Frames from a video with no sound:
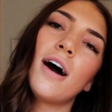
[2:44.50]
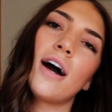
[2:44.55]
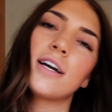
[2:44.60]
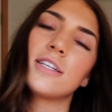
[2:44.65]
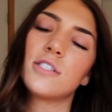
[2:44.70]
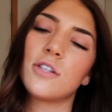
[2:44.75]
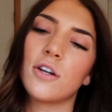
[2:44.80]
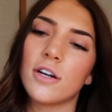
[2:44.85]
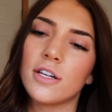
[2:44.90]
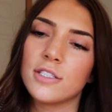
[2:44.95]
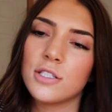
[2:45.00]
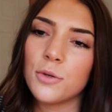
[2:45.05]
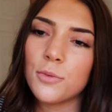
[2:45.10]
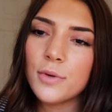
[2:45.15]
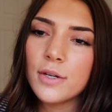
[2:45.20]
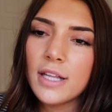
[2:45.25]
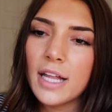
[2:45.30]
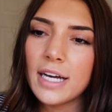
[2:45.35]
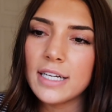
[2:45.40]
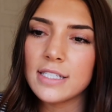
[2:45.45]
I started to
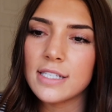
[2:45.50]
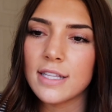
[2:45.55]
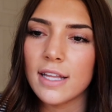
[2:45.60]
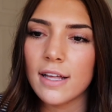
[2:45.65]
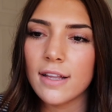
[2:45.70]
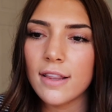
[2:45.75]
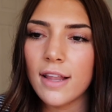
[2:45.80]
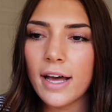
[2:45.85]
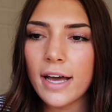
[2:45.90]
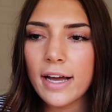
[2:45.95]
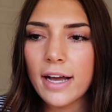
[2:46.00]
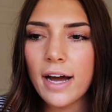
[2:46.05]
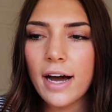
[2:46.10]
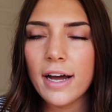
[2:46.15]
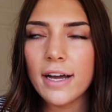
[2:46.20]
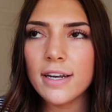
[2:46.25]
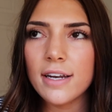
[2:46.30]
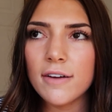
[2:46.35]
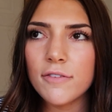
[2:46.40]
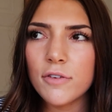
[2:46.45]
realize that like
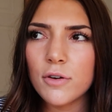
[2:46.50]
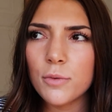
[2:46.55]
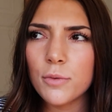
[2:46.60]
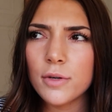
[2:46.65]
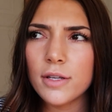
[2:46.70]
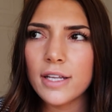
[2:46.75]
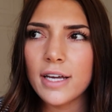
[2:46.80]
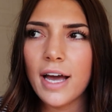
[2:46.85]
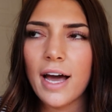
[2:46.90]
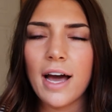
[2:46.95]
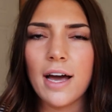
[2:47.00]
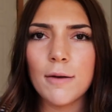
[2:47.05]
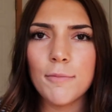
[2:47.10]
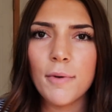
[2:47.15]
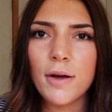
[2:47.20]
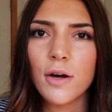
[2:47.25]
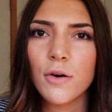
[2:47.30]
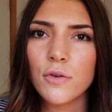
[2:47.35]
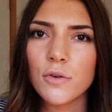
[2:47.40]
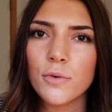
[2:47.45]
I never really had
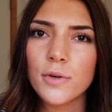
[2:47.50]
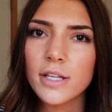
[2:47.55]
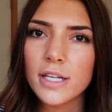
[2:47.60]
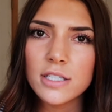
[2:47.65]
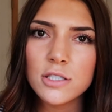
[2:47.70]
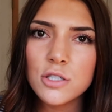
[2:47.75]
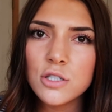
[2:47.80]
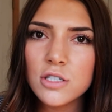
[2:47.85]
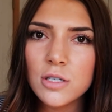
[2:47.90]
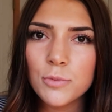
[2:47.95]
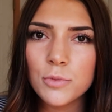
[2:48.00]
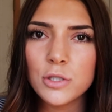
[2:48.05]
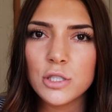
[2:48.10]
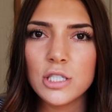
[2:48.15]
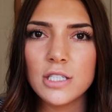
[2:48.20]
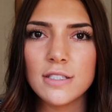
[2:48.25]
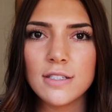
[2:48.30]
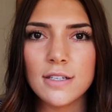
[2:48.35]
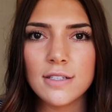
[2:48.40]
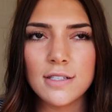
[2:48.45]
my own relationship with
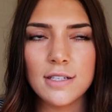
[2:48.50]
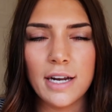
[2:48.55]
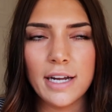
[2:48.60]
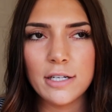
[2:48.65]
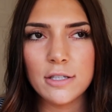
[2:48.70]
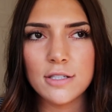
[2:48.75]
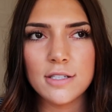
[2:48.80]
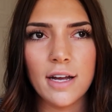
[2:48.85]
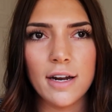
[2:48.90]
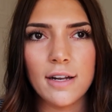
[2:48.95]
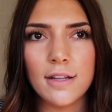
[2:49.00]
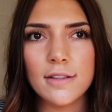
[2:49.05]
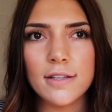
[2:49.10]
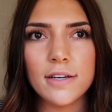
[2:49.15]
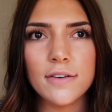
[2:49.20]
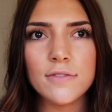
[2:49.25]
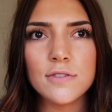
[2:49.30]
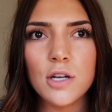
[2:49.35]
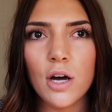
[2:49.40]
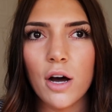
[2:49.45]
Jesus, and I just kind of
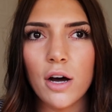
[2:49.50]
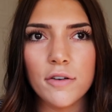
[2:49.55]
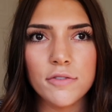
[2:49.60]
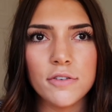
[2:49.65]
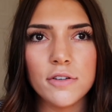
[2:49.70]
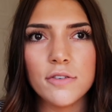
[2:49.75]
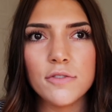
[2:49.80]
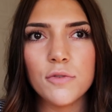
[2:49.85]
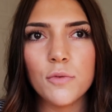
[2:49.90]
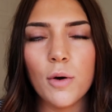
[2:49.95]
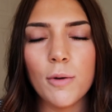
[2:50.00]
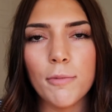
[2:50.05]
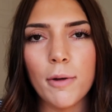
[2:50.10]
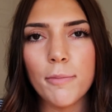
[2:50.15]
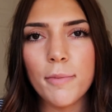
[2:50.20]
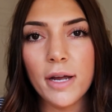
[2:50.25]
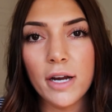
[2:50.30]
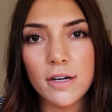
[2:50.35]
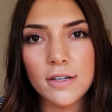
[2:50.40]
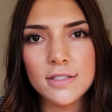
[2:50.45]
lived off of what my
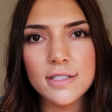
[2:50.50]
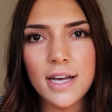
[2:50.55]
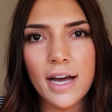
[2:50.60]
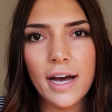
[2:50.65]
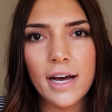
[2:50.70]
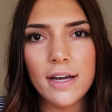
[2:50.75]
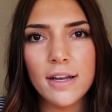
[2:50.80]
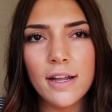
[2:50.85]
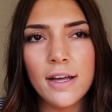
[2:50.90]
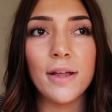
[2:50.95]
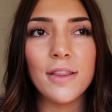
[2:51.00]
parents had.